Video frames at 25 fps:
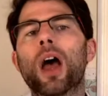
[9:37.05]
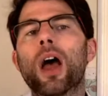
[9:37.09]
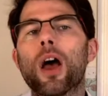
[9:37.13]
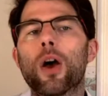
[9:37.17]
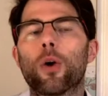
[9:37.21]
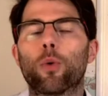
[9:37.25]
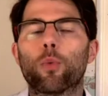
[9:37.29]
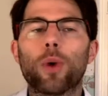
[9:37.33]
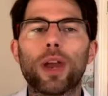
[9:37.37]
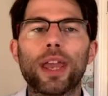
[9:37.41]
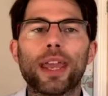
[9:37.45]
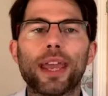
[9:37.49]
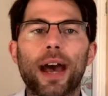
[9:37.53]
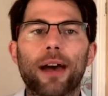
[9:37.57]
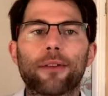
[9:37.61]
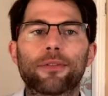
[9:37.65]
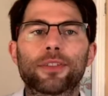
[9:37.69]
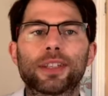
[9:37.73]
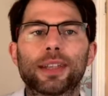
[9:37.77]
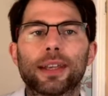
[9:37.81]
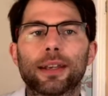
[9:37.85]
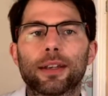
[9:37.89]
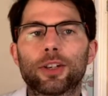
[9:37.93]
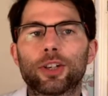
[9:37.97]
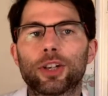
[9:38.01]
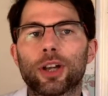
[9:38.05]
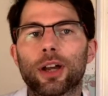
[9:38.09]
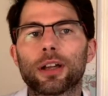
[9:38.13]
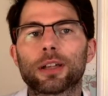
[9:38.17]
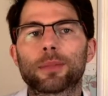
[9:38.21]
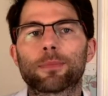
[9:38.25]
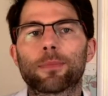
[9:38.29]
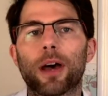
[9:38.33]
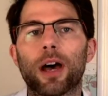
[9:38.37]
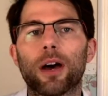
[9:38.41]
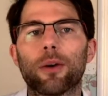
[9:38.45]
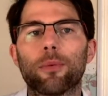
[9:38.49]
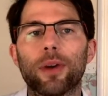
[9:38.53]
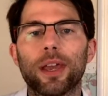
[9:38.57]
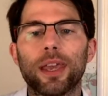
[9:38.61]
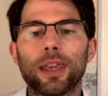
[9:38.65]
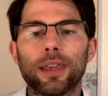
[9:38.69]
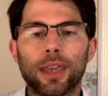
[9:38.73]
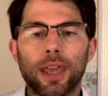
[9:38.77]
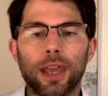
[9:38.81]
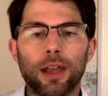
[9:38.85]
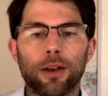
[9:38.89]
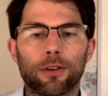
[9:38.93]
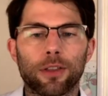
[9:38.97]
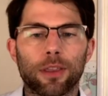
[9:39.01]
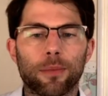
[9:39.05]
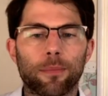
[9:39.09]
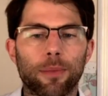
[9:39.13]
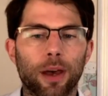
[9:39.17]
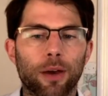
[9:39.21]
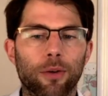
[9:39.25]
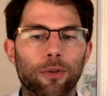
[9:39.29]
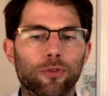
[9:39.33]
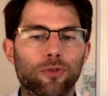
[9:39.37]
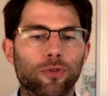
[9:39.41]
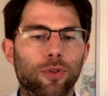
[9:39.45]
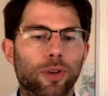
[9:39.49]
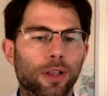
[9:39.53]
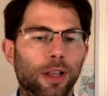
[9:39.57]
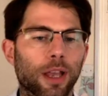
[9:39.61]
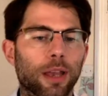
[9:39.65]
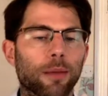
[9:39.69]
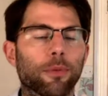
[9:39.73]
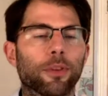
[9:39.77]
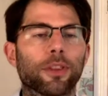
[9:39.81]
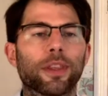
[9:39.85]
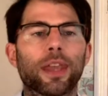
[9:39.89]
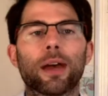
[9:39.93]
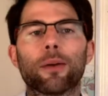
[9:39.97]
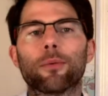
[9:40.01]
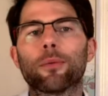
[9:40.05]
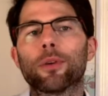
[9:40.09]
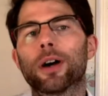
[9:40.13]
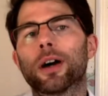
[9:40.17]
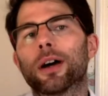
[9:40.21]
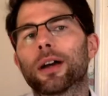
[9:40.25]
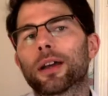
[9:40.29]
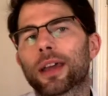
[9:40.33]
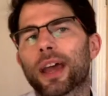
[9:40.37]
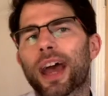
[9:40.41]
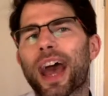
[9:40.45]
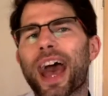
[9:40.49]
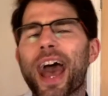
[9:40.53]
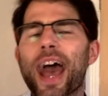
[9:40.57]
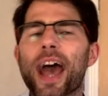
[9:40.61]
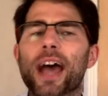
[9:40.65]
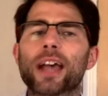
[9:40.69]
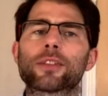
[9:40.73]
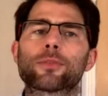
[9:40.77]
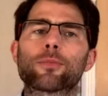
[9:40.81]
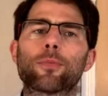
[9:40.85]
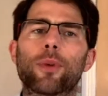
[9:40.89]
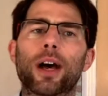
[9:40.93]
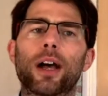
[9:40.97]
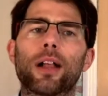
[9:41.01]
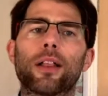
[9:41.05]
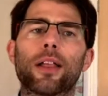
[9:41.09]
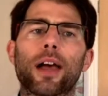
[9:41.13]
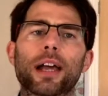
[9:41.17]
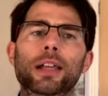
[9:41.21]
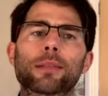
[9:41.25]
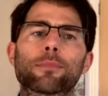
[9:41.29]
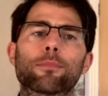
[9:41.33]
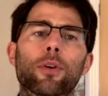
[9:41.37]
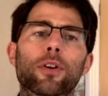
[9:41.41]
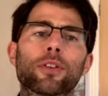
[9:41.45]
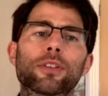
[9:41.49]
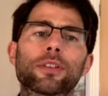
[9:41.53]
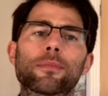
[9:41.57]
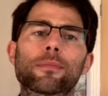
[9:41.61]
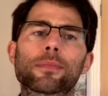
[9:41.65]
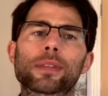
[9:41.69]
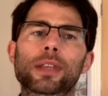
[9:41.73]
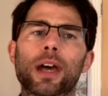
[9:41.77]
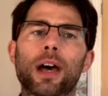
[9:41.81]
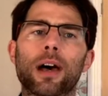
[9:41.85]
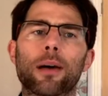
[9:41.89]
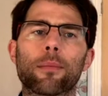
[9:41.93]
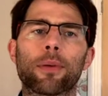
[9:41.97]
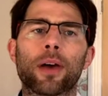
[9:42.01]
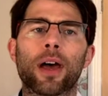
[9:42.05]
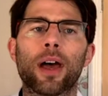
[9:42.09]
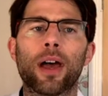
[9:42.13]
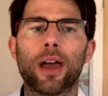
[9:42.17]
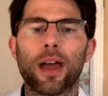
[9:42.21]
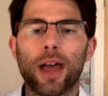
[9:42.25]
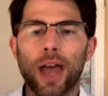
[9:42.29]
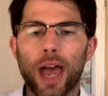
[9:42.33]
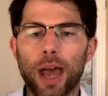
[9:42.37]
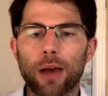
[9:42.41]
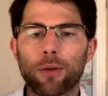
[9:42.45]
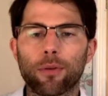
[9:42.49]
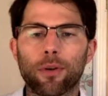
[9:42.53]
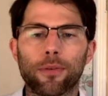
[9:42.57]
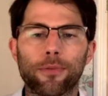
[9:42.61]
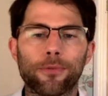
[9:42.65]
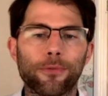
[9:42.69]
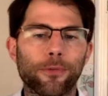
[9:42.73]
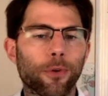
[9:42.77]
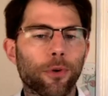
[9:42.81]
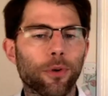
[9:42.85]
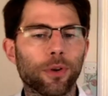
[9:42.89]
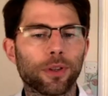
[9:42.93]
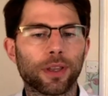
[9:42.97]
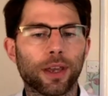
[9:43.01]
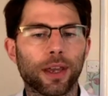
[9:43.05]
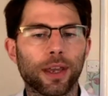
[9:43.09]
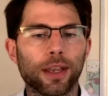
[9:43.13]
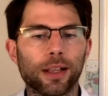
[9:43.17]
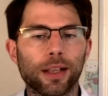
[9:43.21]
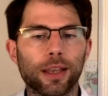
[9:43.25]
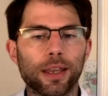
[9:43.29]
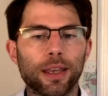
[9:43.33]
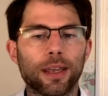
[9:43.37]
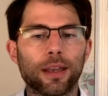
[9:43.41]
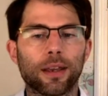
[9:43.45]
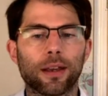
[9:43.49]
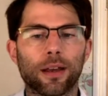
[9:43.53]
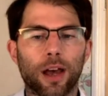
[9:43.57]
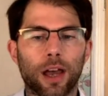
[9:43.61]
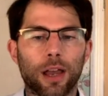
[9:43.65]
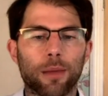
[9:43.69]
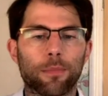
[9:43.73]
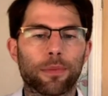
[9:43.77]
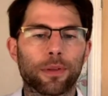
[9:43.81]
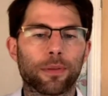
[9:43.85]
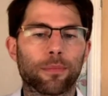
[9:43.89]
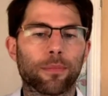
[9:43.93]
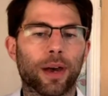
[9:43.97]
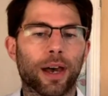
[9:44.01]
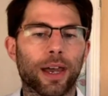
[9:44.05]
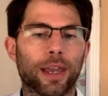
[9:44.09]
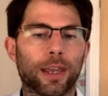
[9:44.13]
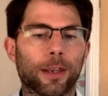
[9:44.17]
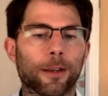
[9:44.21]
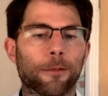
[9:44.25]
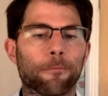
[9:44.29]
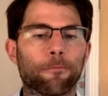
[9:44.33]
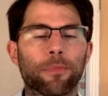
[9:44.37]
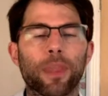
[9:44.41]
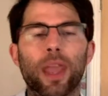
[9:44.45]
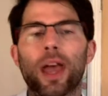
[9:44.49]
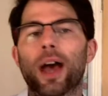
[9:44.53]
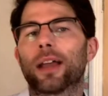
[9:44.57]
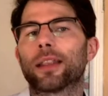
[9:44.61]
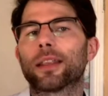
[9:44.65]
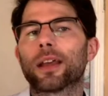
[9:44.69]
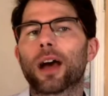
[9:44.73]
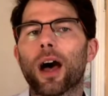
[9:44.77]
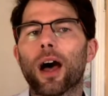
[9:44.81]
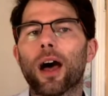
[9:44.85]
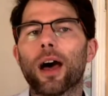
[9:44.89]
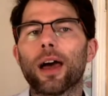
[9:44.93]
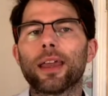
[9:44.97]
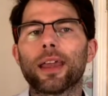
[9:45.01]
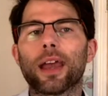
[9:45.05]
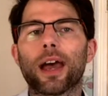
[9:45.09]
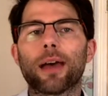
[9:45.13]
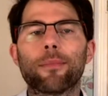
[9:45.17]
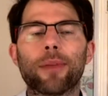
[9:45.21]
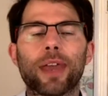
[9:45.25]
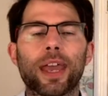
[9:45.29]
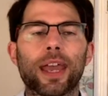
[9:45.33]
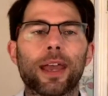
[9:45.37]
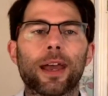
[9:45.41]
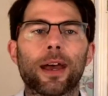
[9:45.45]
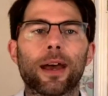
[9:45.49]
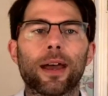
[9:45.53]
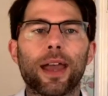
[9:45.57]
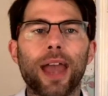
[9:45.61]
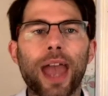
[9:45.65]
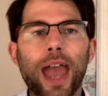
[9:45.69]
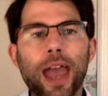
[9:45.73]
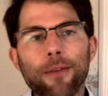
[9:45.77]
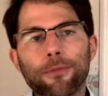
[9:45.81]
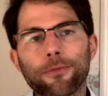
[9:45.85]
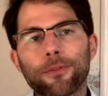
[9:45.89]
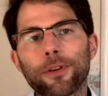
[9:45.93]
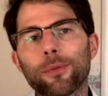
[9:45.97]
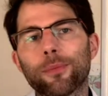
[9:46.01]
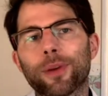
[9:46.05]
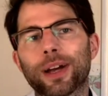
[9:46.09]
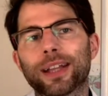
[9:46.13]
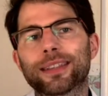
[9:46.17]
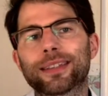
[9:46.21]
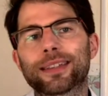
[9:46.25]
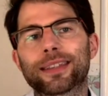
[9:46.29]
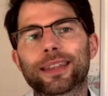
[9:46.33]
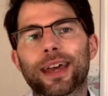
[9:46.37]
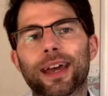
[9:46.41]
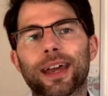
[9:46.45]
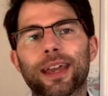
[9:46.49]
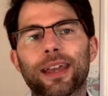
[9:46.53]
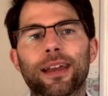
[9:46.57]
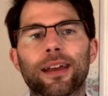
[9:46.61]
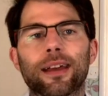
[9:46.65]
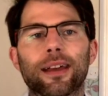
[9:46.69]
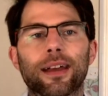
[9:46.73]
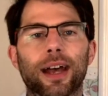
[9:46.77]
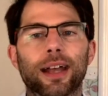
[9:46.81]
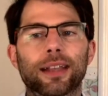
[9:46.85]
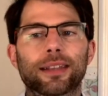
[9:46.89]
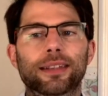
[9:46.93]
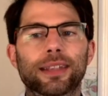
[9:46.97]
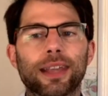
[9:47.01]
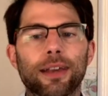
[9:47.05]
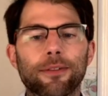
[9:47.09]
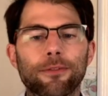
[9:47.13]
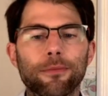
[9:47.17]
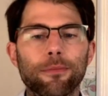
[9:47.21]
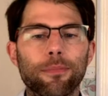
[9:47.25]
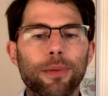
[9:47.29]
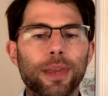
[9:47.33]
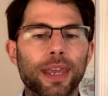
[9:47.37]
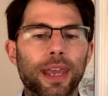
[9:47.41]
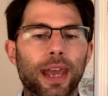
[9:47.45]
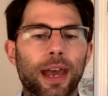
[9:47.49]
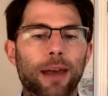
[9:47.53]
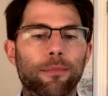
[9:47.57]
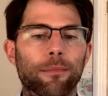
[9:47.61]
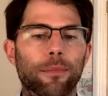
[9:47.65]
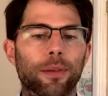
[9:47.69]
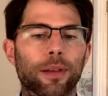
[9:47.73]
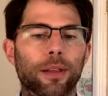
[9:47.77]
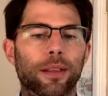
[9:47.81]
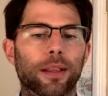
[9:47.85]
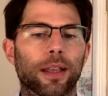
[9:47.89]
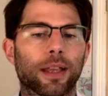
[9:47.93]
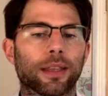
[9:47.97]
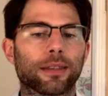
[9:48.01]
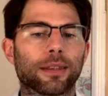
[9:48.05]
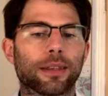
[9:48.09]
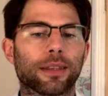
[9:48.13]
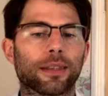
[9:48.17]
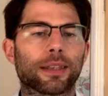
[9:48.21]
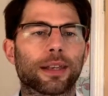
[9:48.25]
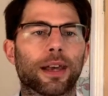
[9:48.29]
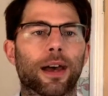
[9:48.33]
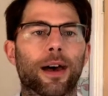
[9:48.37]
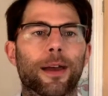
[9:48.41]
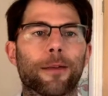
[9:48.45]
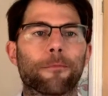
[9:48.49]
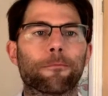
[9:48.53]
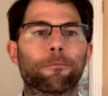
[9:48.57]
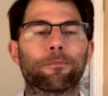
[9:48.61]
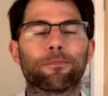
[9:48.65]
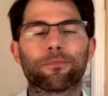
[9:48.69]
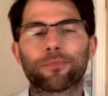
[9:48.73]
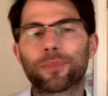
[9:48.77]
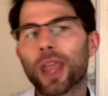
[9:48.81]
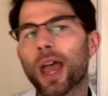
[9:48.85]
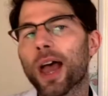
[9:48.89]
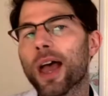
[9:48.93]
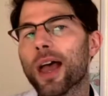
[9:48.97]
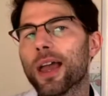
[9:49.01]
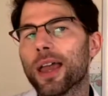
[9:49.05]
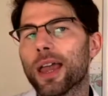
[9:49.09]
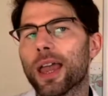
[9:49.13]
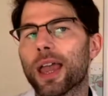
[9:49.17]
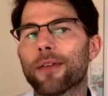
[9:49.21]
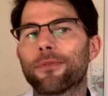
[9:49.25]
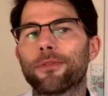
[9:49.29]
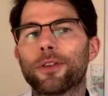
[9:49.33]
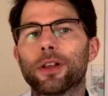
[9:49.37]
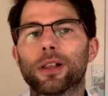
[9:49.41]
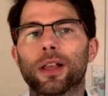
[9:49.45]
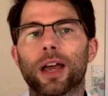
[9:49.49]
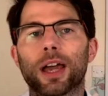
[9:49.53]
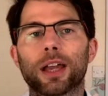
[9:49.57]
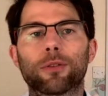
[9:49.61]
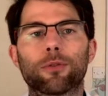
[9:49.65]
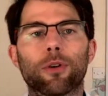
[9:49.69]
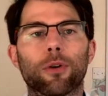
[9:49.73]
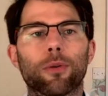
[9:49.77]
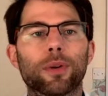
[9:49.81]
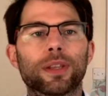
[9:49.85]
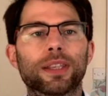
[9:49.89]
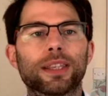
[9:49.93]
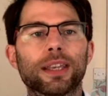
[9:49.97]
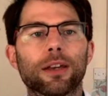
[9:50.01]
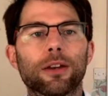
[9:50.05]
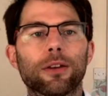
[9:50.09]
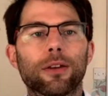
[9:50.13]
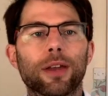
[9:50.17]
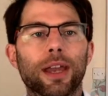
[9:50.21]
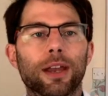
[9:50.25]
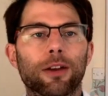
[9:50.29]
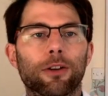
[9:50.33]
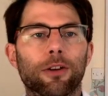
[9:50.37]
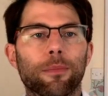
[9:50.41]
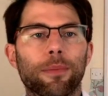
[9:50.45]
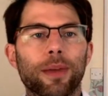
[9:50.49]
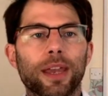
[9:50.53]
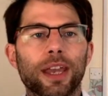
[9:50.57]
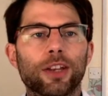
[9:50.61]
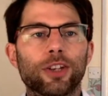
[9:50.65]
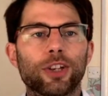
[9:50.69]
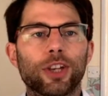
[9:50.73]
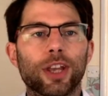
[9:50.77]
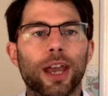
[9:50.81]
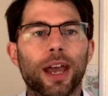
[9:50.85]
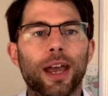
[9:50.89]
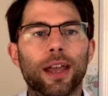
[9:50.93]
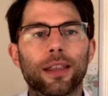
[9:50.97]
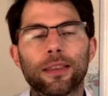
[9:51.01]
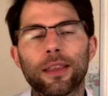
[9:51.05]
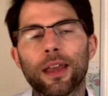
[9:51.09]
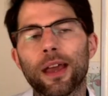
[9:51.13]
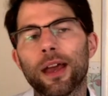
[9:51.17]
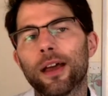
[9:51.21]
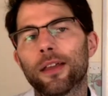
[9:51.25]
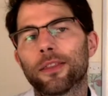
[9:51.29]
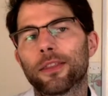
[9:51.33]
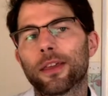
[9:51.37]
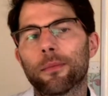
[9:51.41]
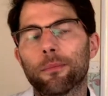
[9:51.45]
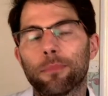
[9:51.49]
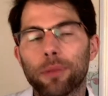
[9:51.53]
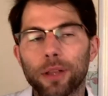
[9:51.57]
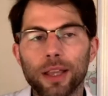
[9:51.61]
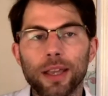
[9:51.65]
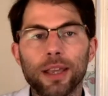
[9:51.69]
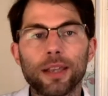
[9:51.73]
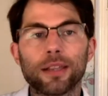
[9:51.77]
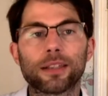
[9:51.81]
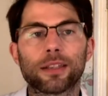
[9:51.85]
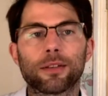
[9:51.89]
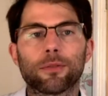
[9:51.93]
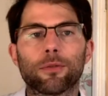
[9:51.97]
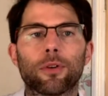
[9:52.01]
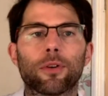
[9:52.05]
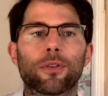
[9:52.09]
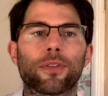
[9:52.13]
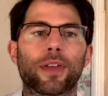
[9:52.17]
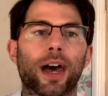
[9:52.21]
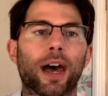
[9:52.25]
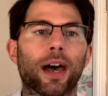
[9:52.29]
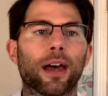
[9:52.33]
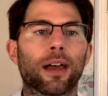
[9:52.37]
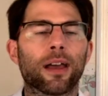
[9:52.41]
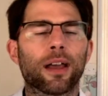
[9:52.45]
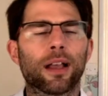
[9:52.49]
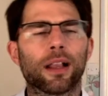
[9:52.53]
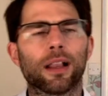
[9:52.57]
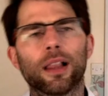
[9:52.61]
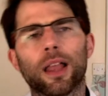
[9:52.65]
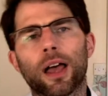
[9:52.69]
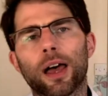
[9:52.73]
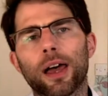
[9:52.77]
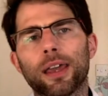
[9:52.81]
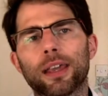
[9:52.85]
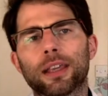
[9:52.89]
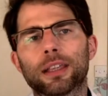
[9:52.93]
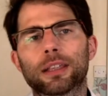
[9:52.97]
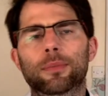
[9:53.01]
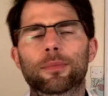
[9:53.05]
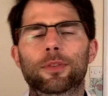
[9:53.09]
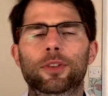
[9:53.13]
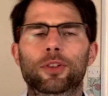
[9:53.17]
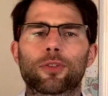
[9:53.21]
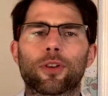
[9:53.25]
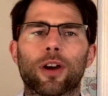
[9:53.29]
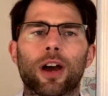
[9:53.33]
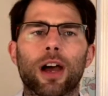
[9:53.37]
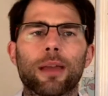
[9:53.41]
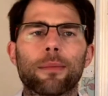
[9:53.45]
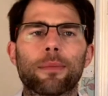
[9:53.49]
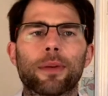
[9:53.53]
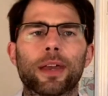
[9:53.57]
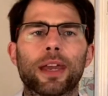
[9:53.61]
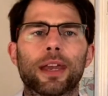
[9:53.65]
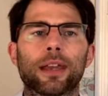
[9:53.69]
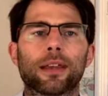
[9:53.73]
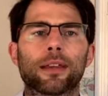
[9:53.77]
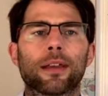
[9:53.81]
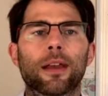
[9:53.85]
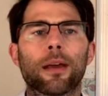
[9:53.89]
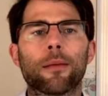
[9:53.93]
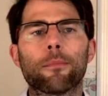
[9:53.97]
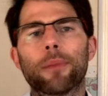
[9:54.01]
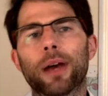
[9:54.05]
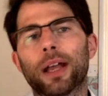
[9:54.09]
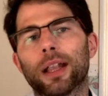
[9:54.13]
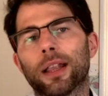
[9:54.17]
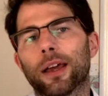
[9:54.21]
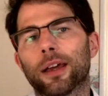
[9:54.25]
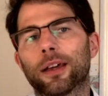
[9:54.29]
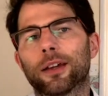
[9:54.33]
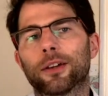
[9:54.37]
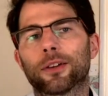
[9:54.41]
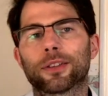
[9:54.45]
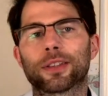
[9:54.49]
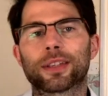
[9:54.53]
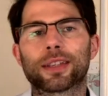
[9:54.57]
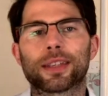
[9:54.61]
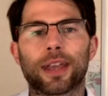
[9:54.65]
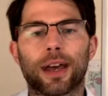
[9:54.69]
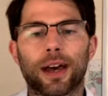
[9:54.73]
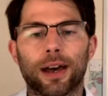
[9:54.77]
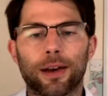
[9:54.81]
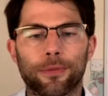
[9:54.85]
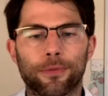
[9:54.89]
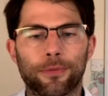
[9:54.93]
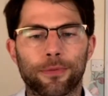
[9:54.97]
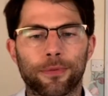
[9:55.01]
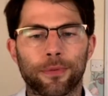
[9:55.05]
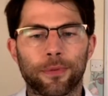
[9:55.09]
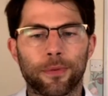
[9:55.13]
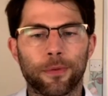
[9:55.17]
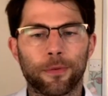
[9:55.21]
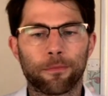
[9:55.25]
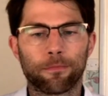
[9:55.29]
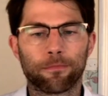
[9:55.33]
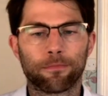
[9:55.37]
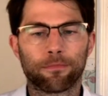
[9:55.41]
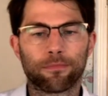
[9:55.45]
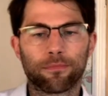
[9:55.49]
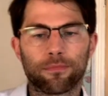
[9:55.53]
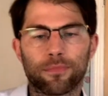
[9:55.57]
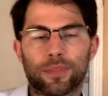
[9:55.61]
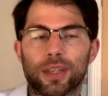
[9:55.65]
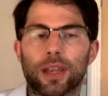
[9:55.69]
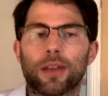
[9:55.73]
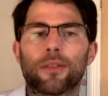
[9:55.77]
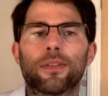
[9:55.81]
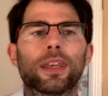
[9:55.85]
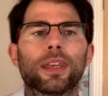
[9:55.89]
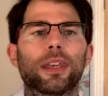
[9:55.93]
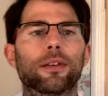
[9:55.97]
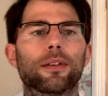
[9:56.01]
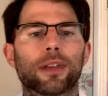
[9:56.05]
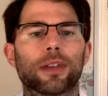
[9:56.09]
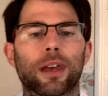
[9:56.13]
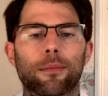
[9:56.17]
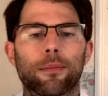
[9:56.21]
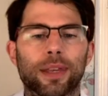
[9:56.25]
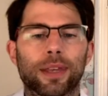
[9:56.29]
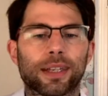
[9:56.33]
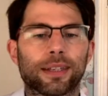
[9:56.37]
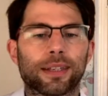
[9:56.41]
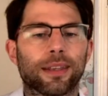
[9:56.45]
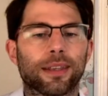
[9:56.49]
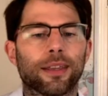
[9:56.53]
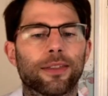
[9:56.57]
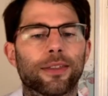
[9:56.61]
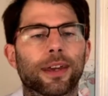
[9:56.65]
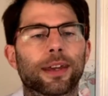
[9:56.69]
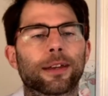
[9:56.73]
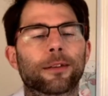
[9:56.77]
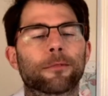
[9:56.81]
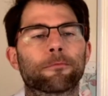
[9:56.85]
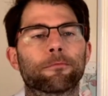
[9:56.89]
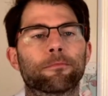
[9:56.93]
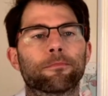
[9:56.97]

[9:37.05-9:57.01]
We have six shows per week here at the Poetry Global Network, as well as Bottoms Up, our fortnightly open mic. And I am here every Wednesday at 7 p.m. London time. If you like what we do here at PGN, then please do all that like, subscribing, bell icon stuff so that you don't miss anything.